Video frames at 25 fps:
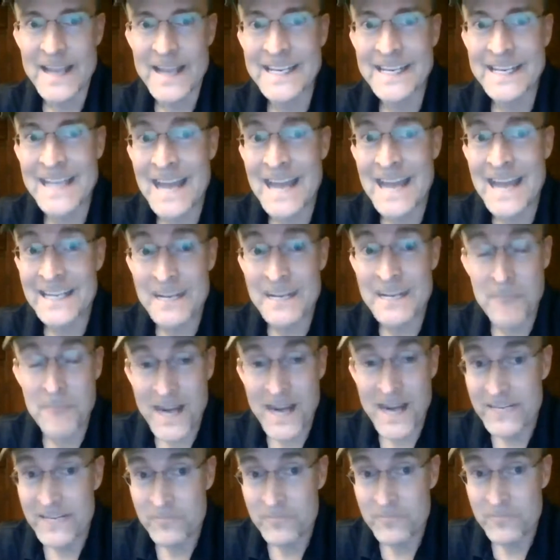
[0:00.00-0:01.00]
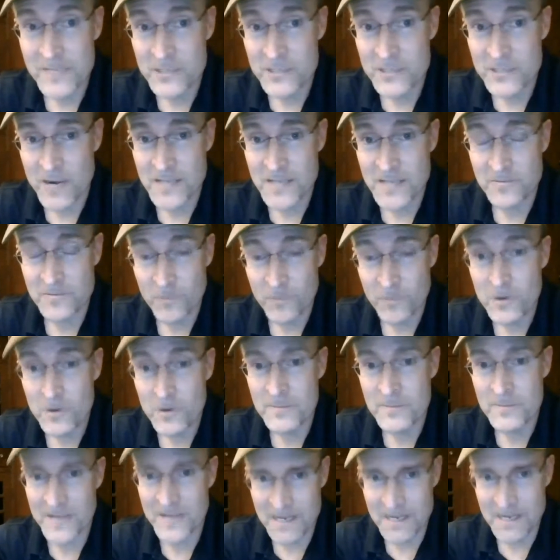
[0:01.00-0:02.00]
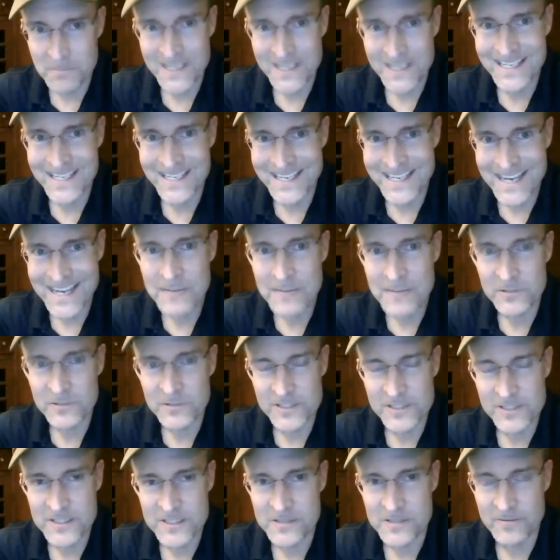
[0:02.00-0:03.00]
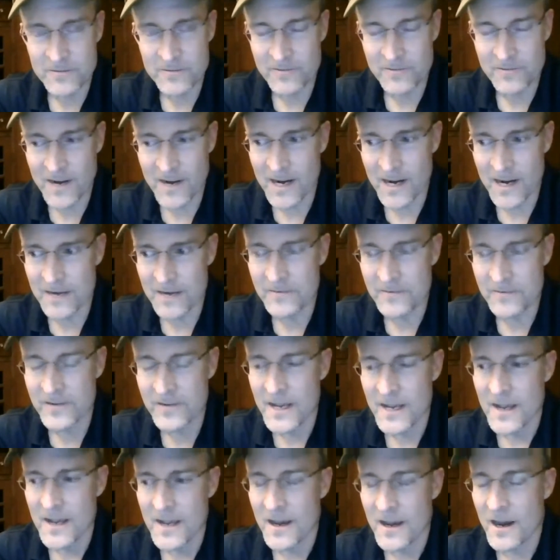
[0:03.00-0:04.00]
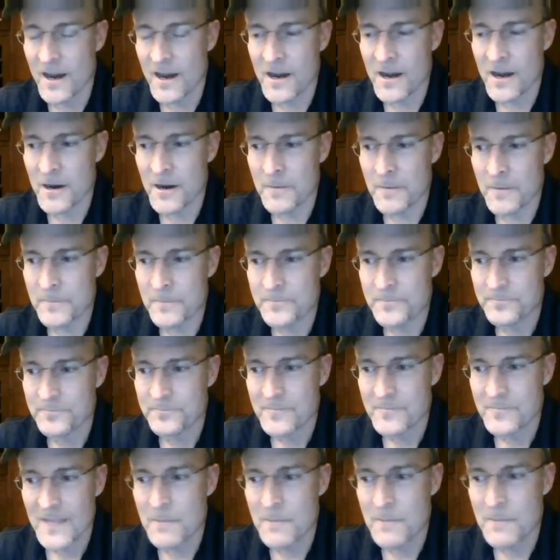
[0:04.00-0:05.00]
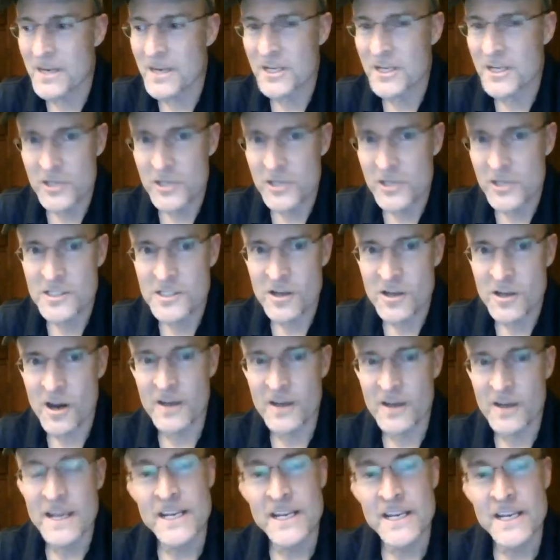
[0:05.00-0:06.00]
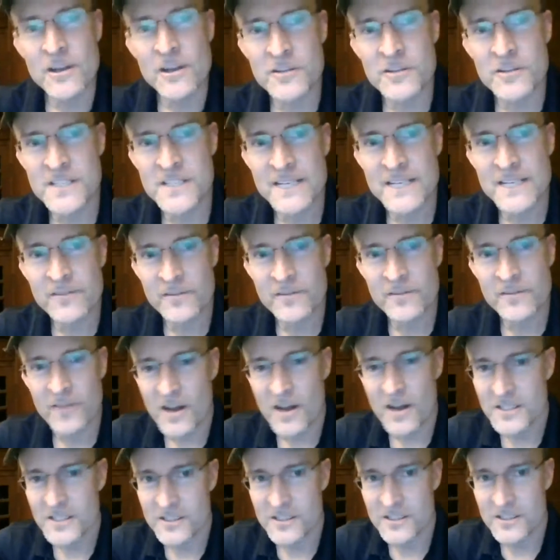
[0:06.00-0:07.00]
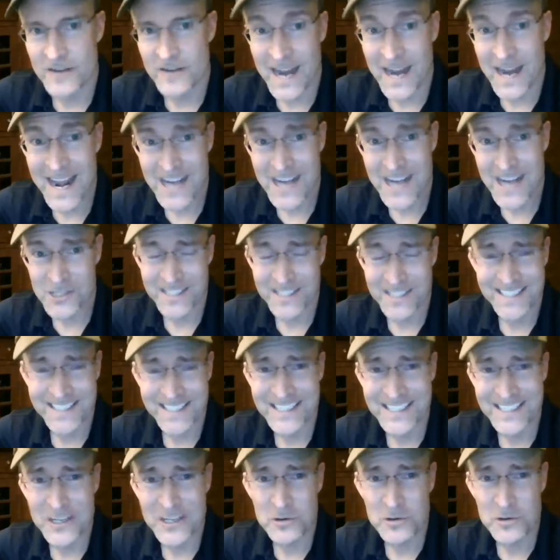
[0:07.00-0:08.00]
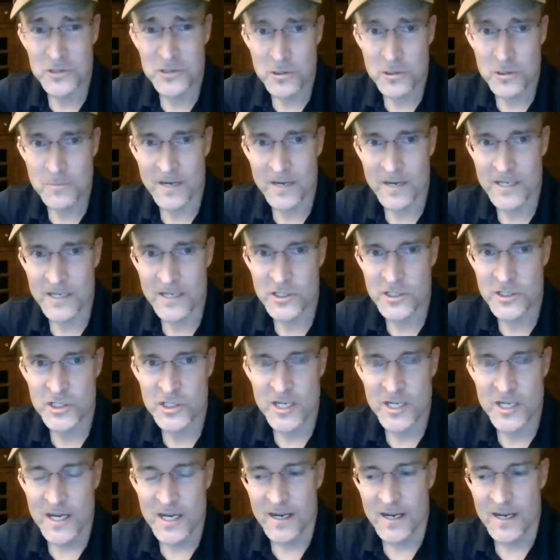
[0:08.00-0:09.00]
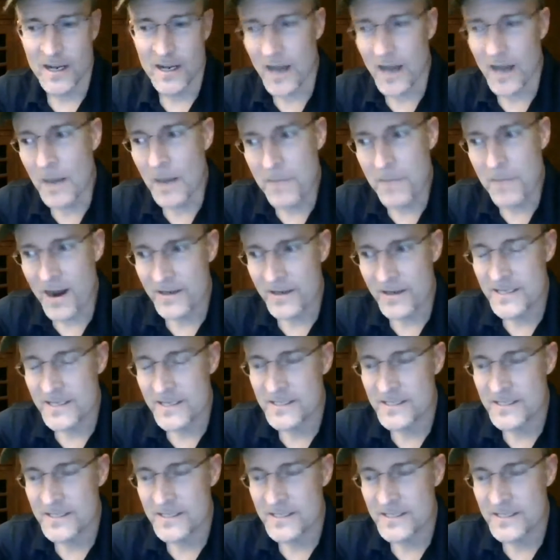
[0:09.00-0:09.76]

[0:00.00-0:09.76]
and it might even be transformed and be enabled to survive. Um, but a good song, you know, Stephen Foster, I actually didn't know too much about his